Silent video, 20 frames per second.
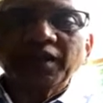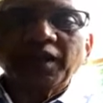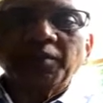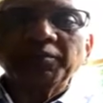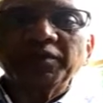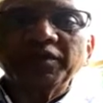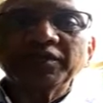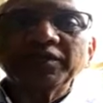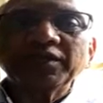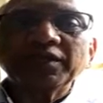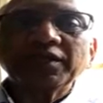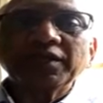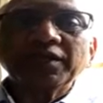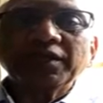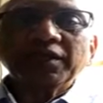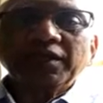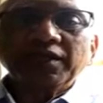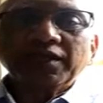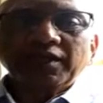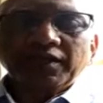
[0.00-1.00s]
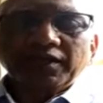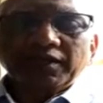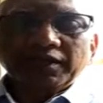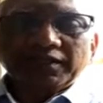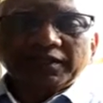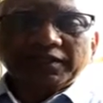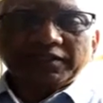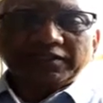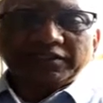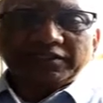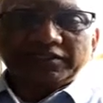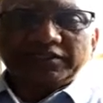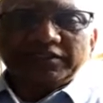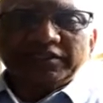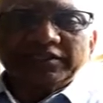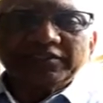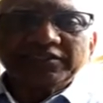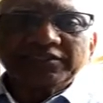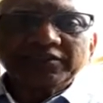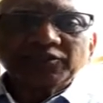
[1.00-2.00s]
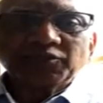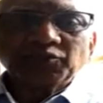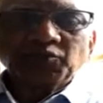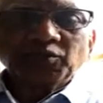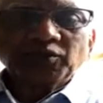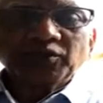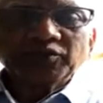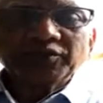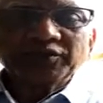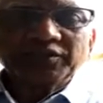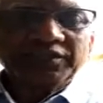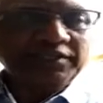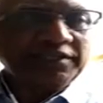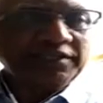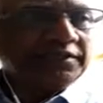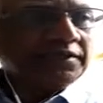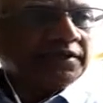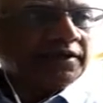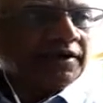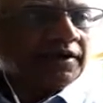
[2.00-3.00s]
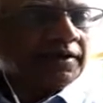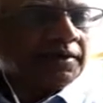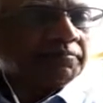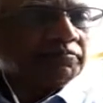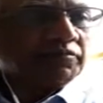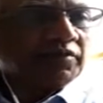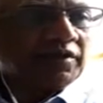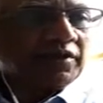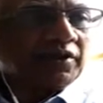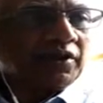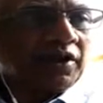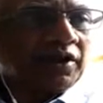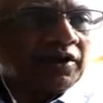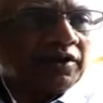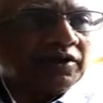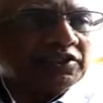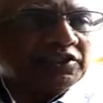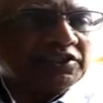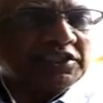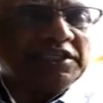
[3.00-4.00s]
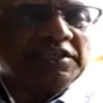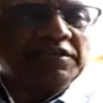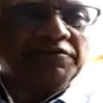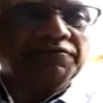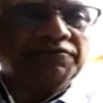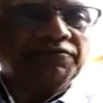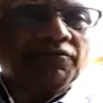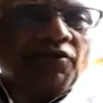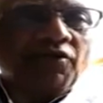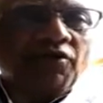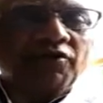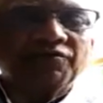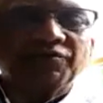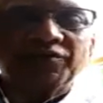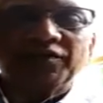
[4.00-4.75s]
I mean, Jesus was the chief of